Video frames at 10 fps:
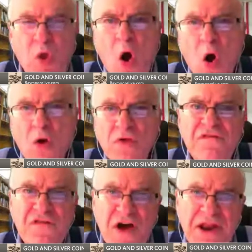are
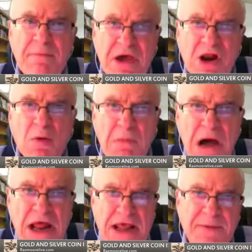the fundamental
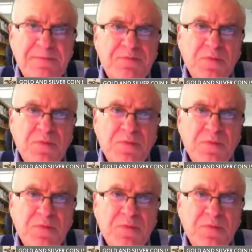money